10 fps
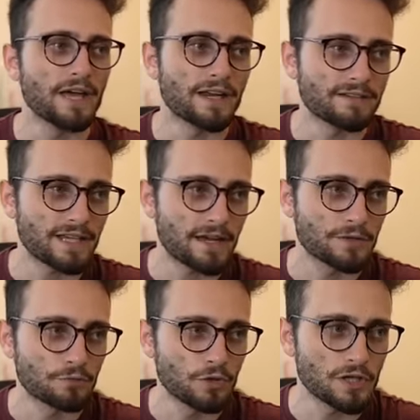and attack the
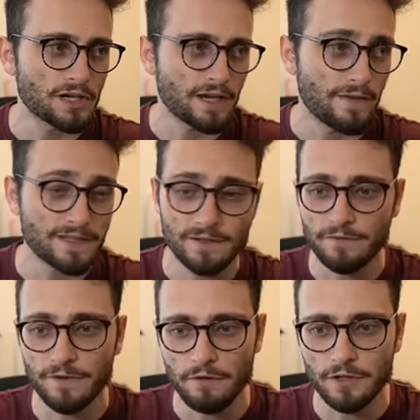rook, and that's a
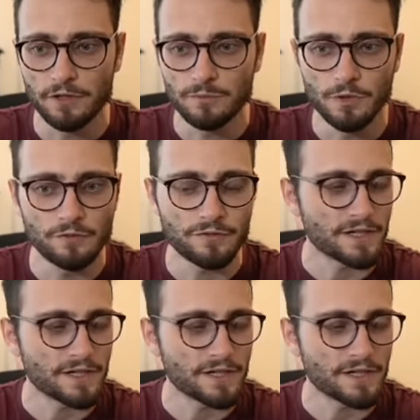very good move,